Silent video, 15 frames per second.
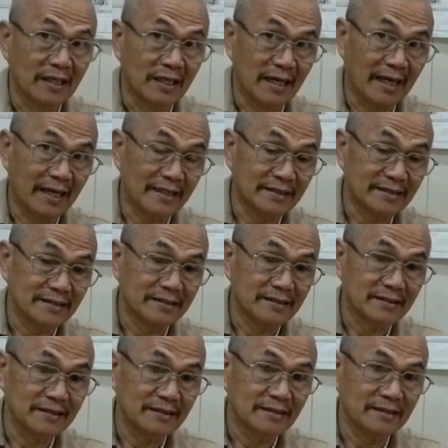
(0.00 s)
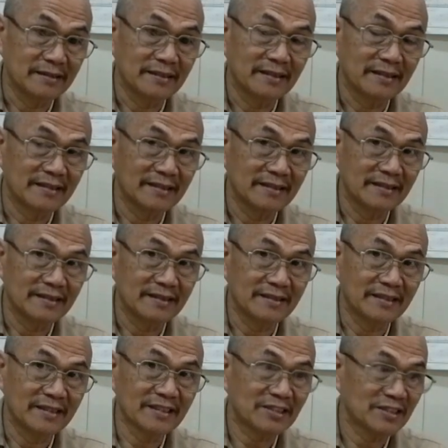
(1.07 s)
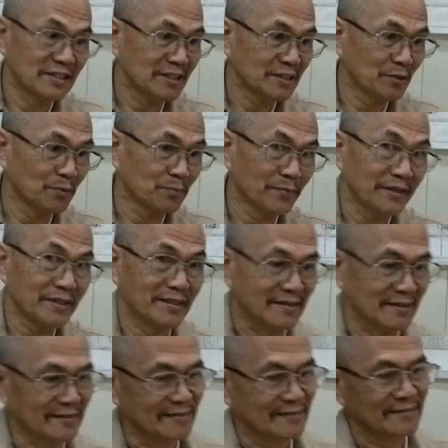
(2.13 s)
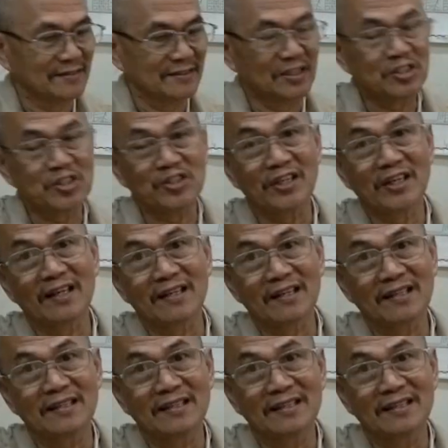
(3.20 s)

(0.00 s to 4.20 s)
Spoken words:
And this little print, this Yale